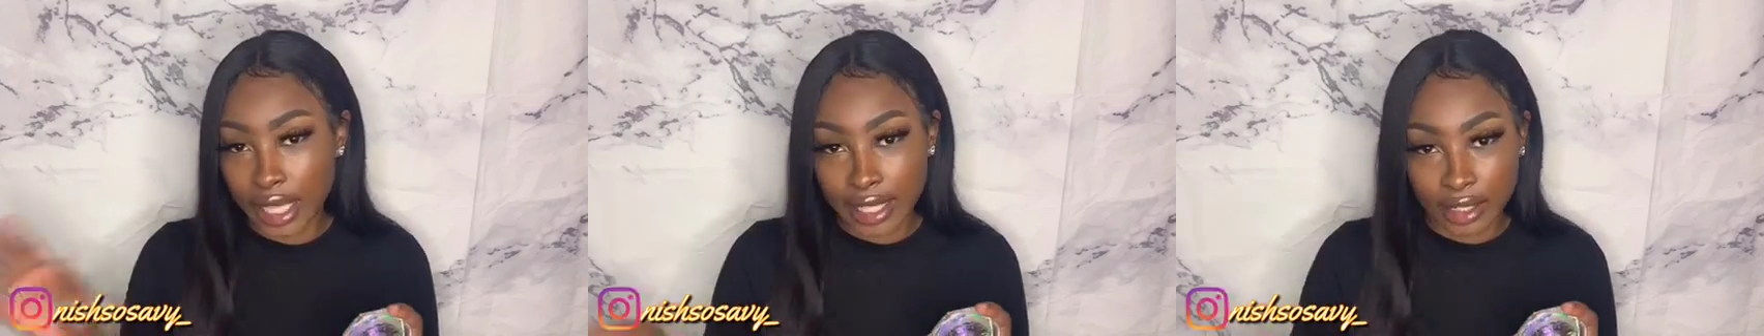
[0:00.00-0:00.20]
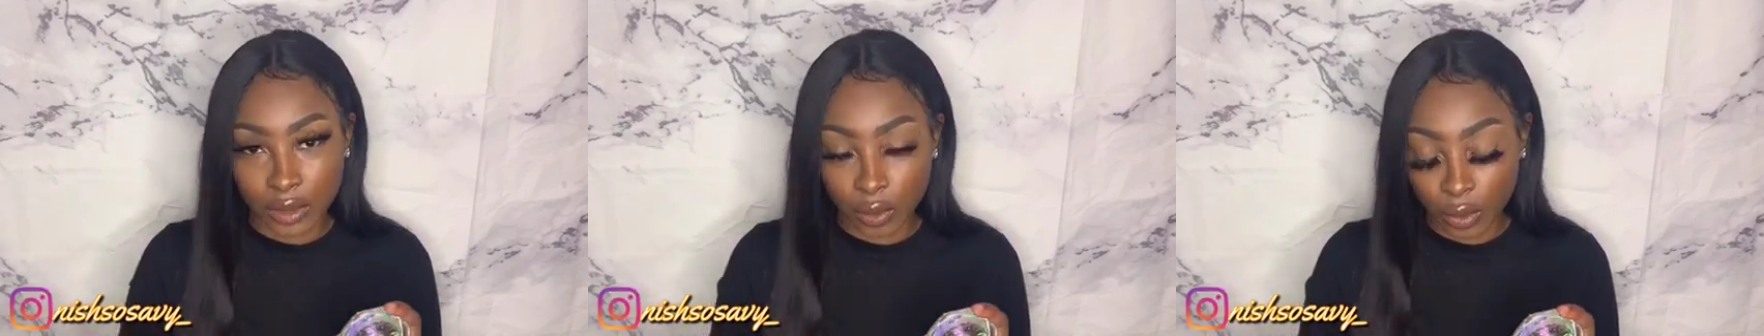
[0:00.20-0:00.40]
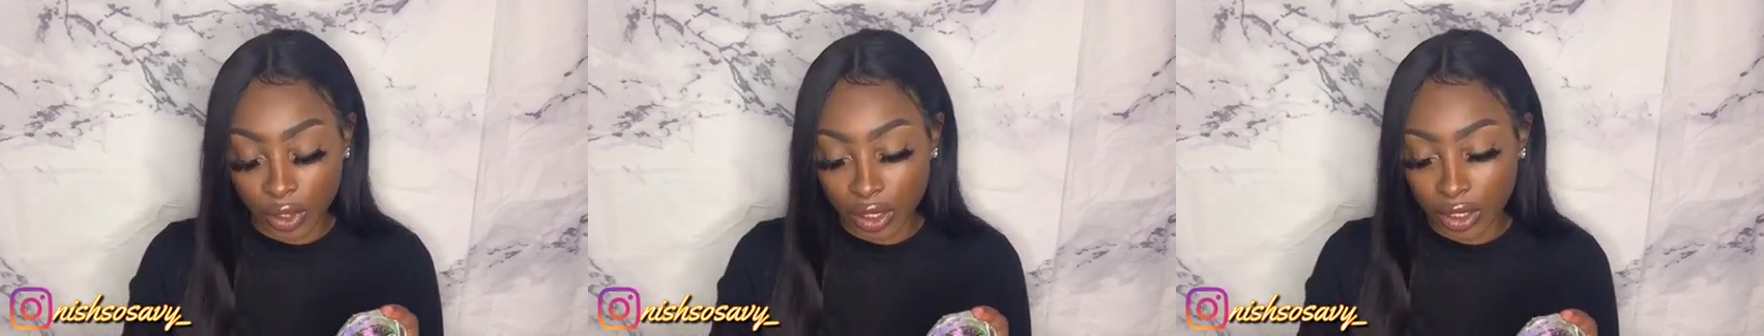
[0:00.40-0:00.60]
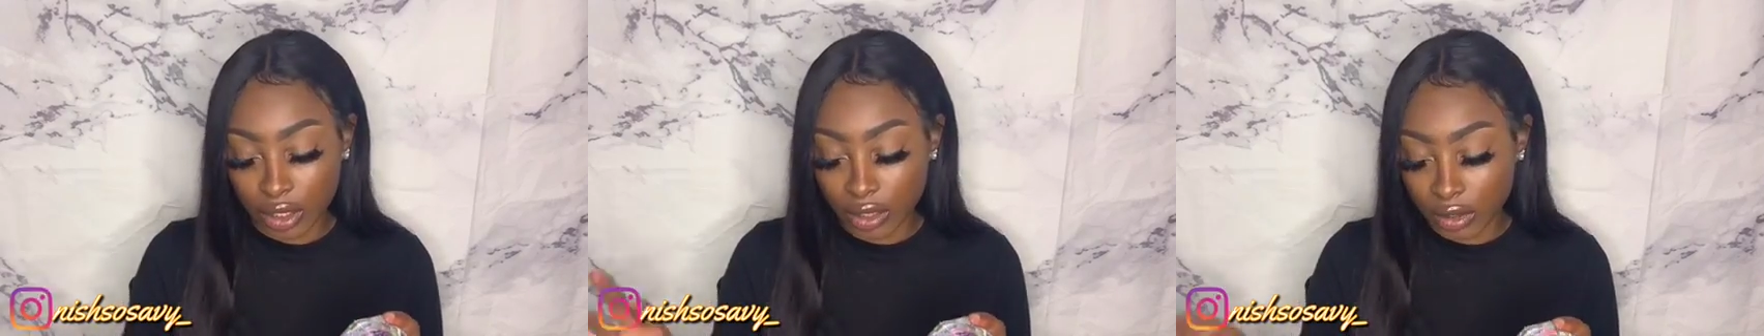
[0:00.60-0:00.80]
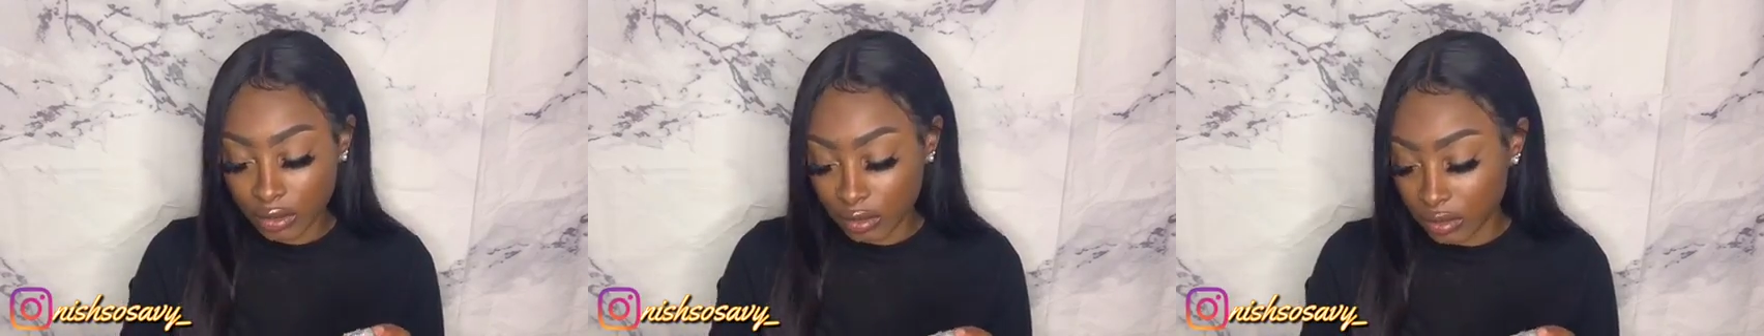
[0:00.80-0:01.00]
that's
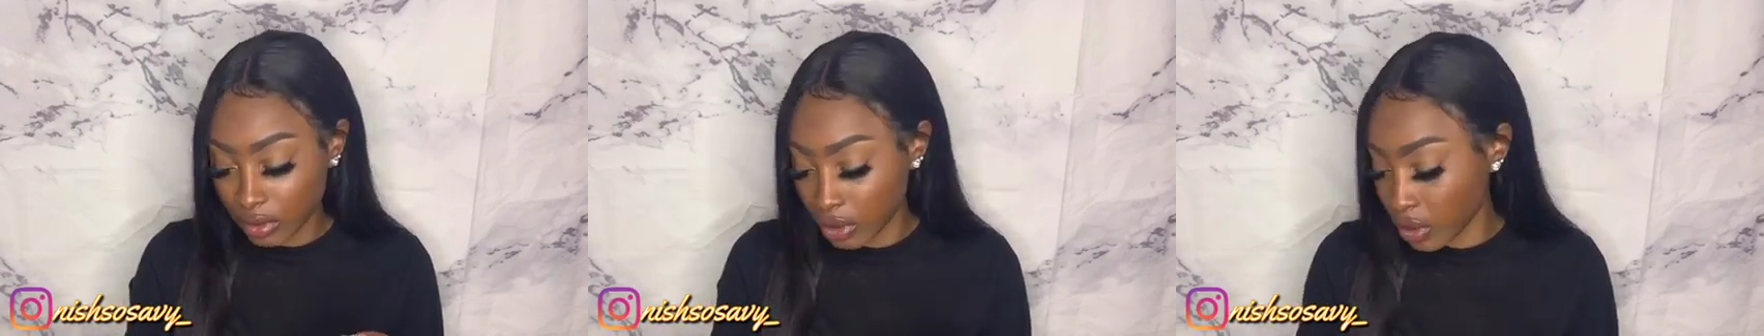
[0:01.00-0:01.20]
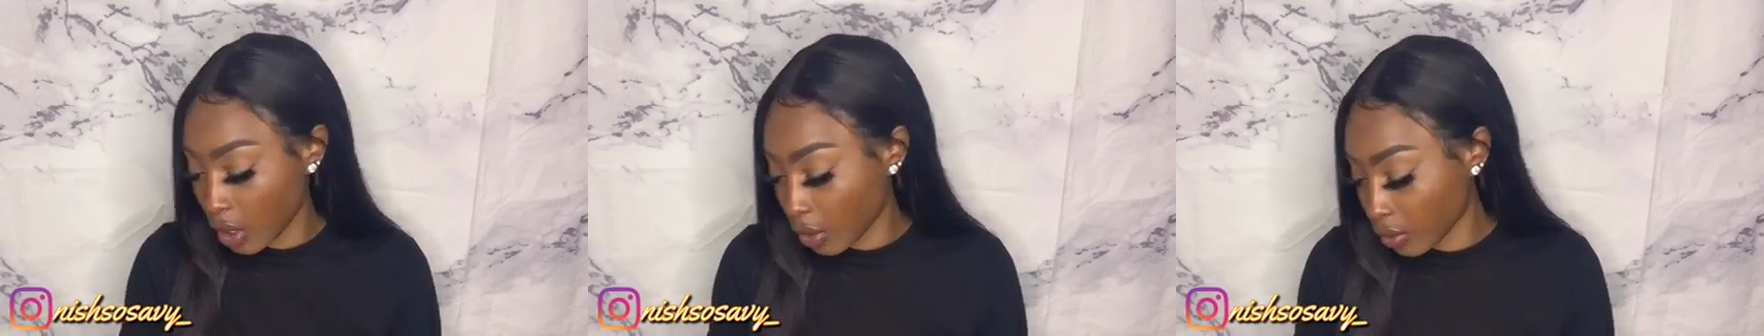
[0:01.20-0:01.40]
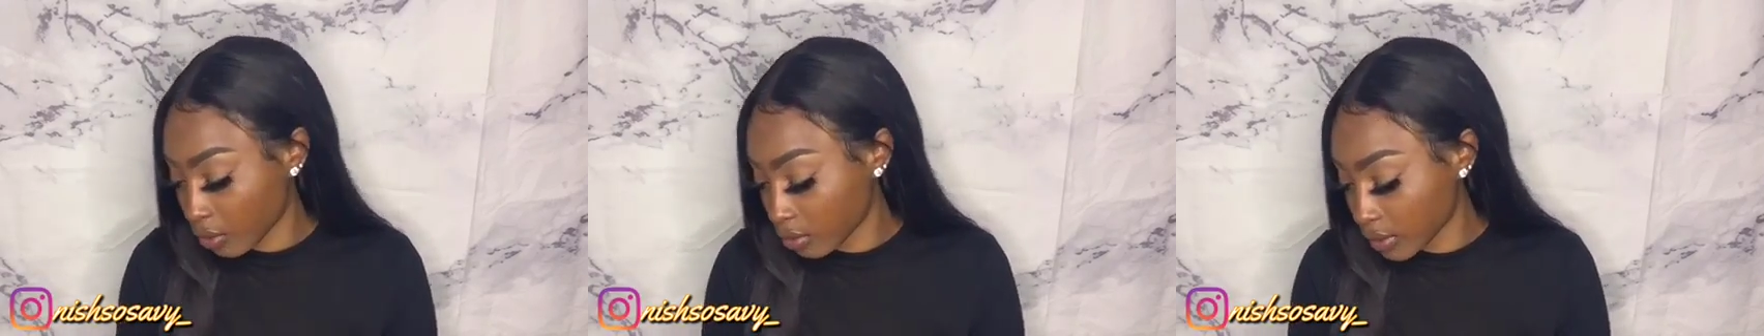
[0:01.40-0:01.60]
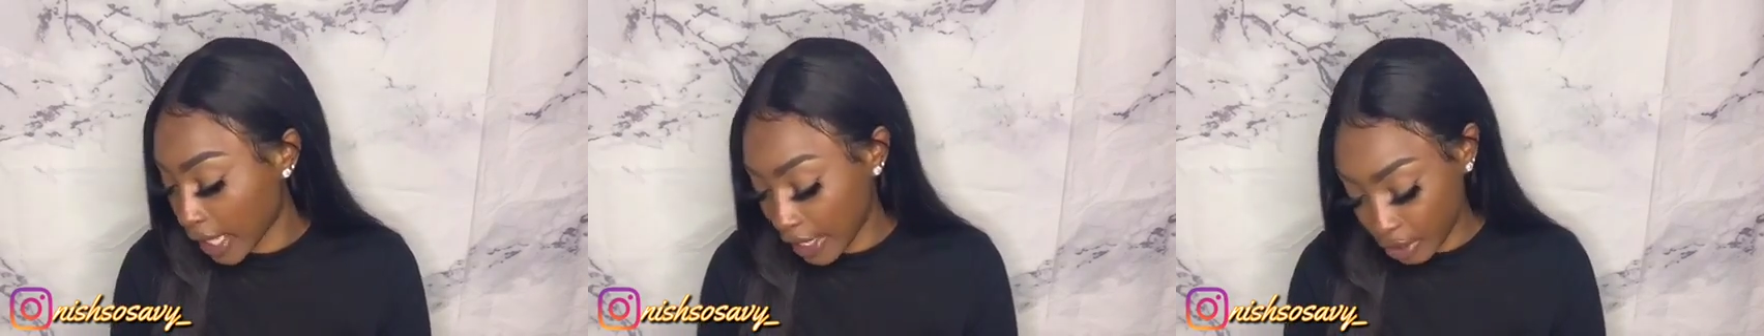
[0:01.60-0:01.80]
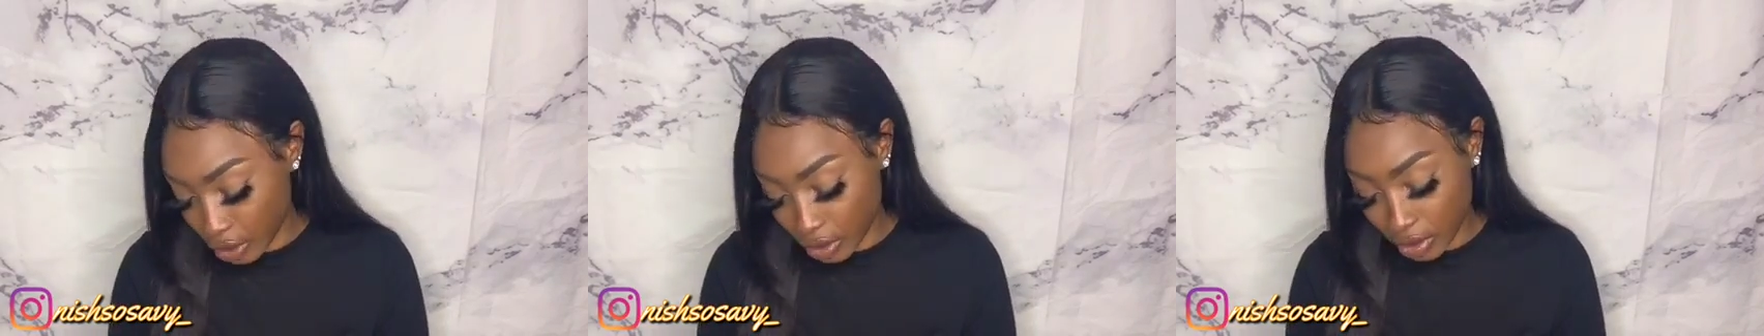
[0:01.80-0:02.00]
what, you know,
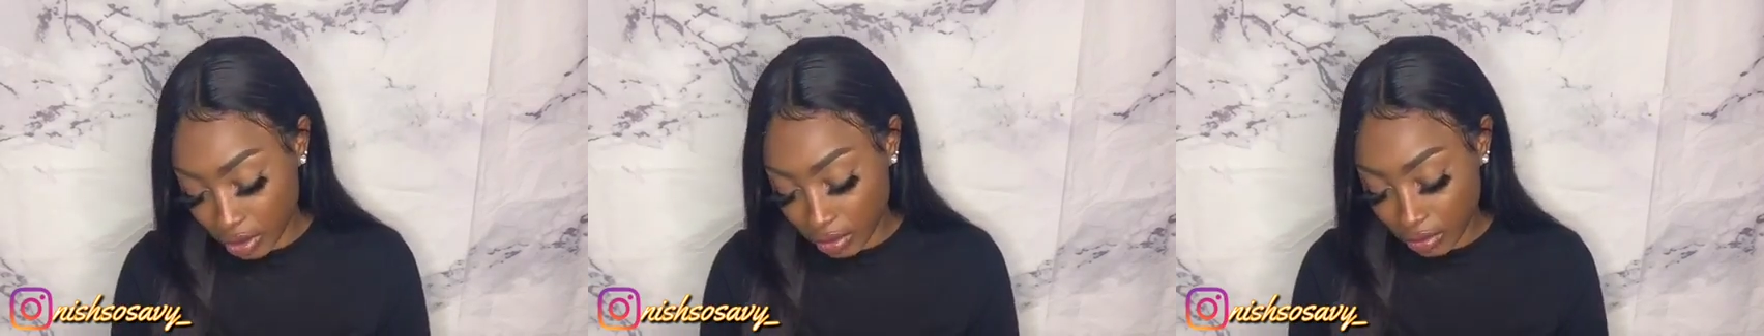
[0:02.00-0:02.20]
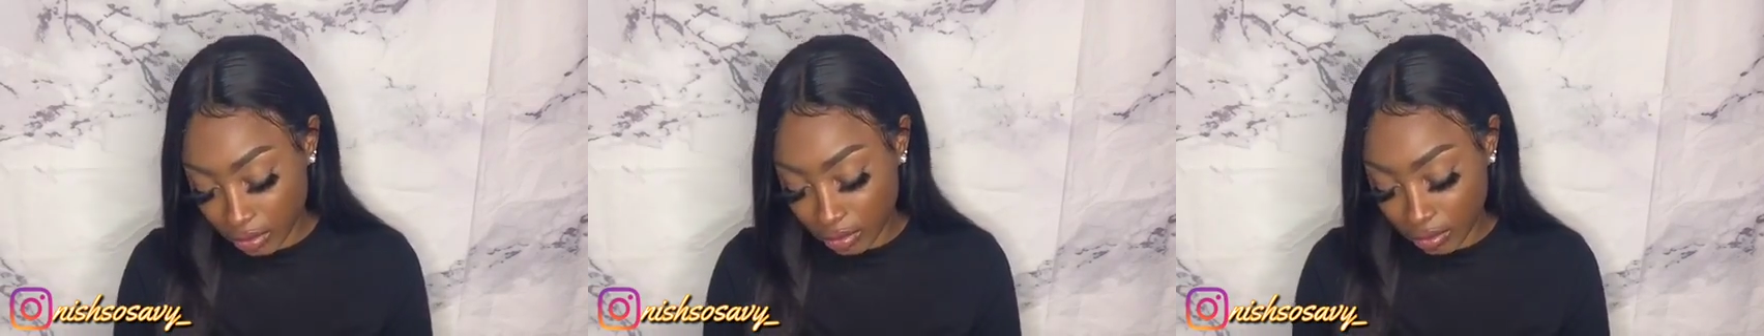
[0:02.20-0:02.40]
lash it.